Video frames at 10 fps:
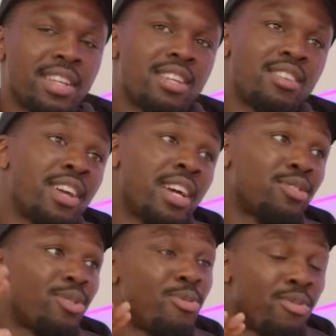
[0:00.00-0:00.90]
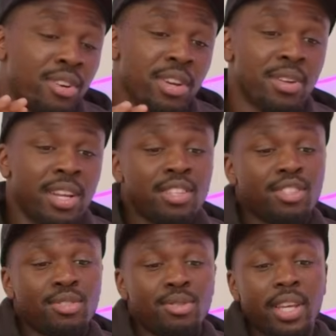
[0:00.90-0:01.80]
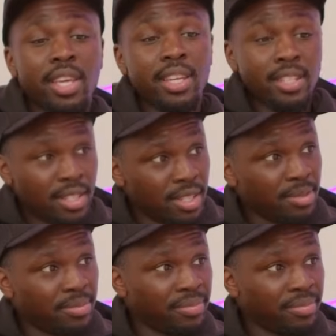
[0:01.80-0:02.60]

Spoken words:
like, you guys don't worry. Let's just do the kids.